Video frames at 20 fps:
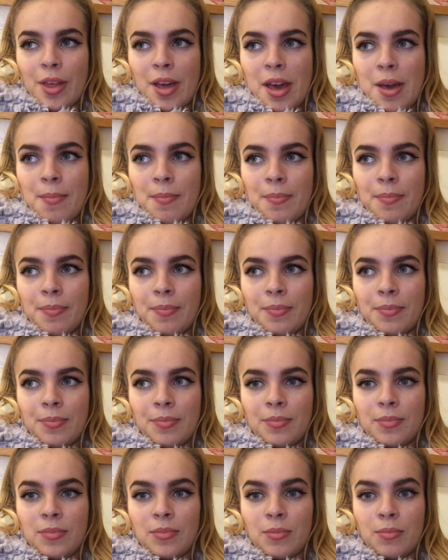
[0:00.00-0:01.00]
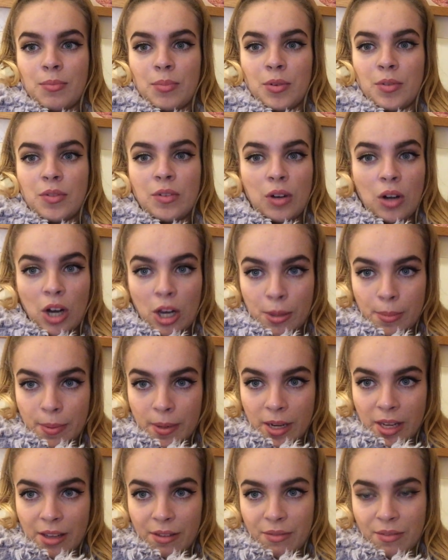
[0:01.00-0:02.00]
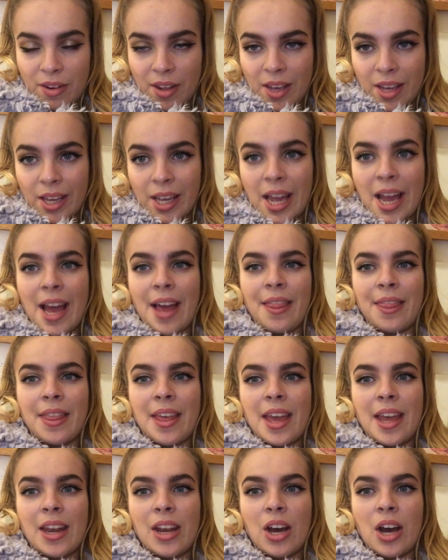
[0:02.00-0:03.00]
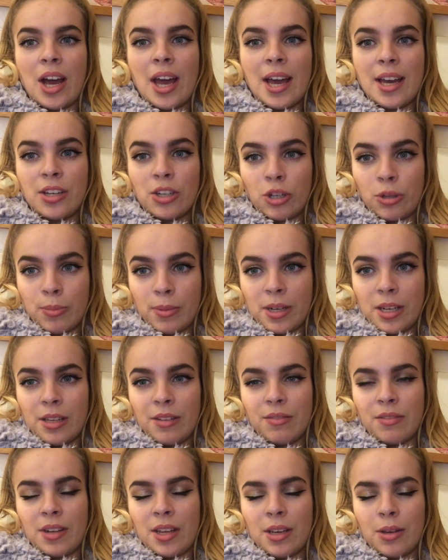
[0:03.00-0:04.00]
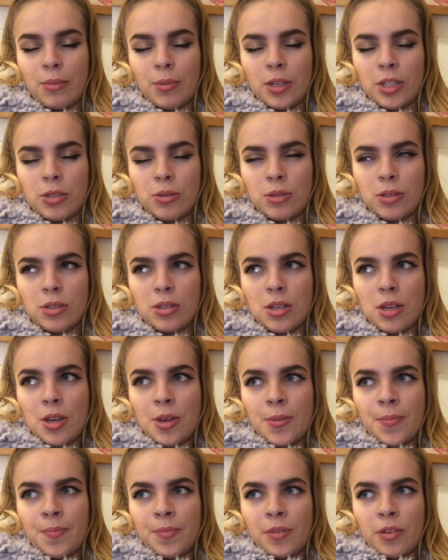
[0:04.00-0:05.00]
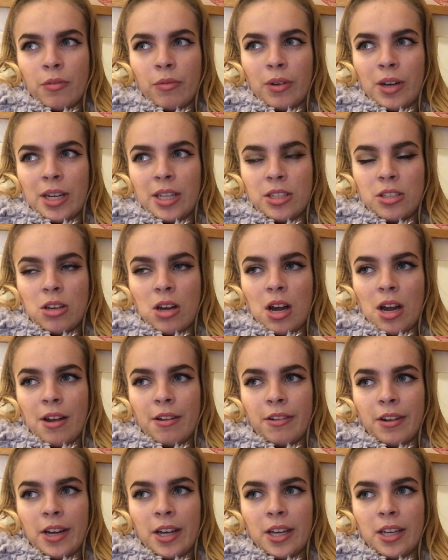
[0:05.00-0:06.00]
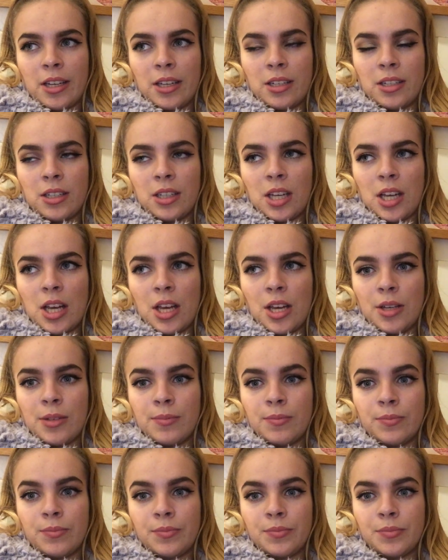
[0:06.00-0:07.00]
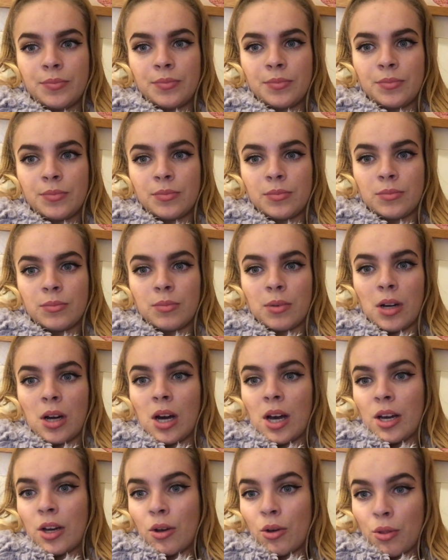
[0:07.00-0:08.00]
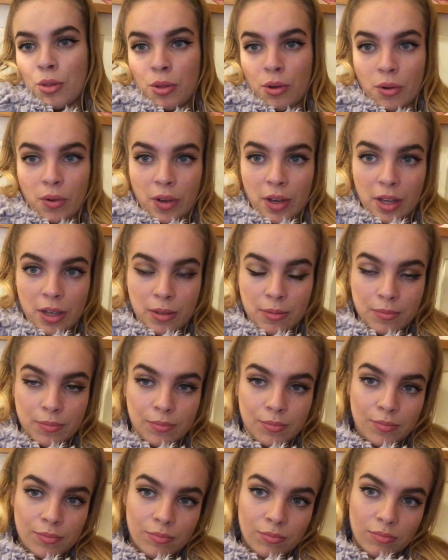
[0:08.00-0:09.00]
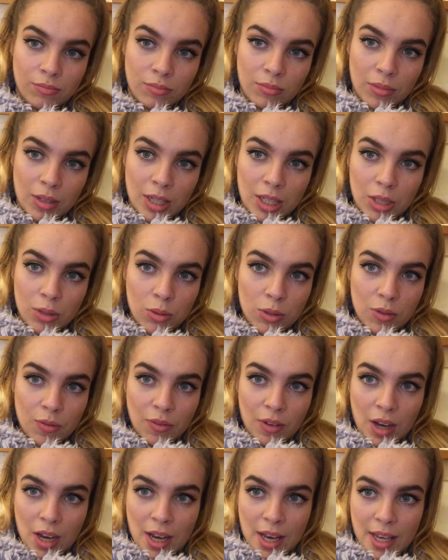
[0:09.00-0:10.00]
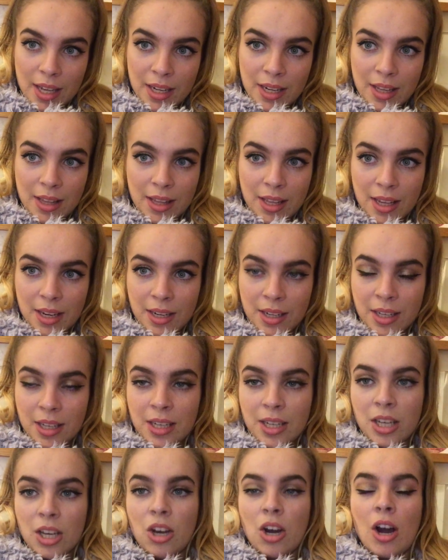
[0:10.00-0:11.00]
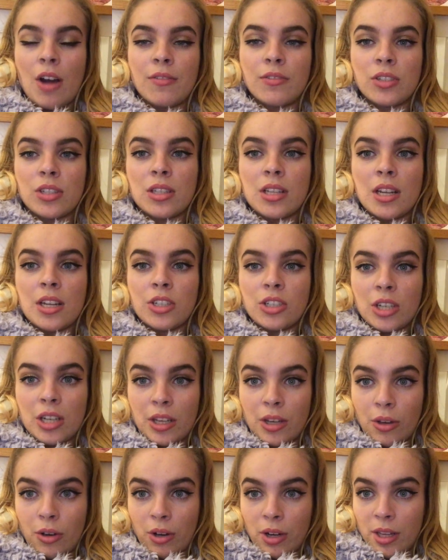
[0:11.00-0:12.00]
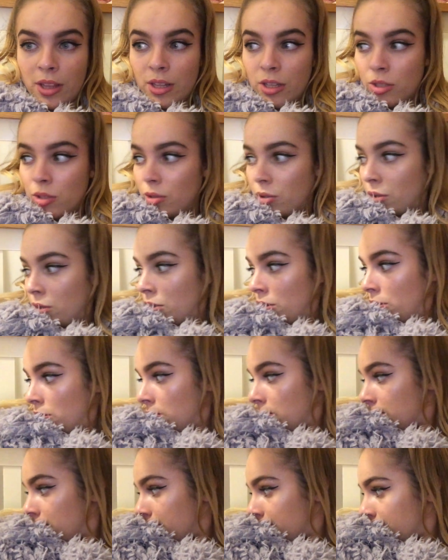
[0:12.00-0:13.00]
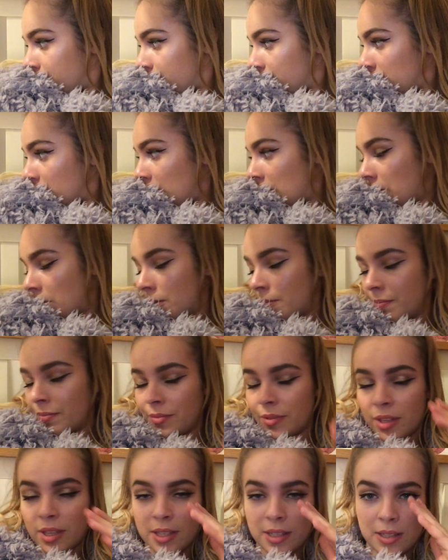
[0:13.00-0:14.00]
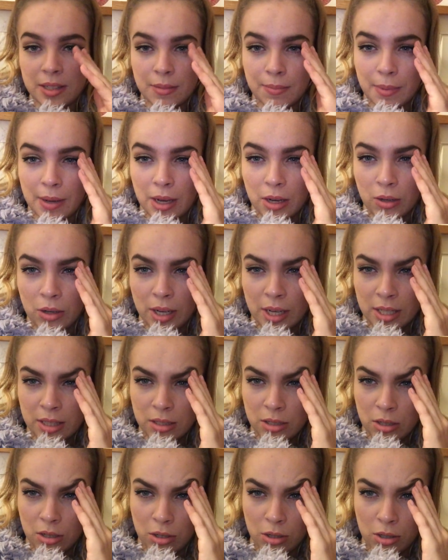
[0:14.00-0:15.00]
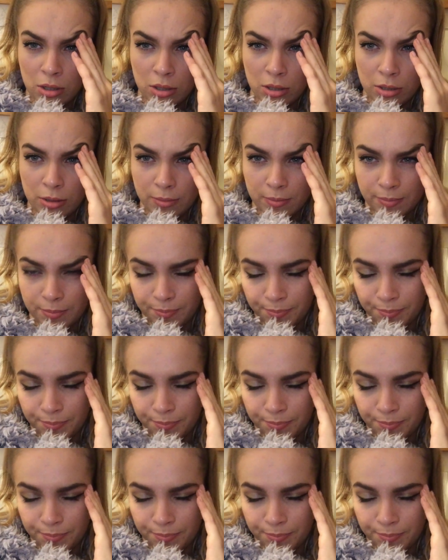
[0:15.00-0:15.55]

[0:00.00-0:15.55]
them before open evening, and then I had open evening, which was really tiring, but I got through it and it was fine. And then I've just literally got in the door. It's about 8 o'clock.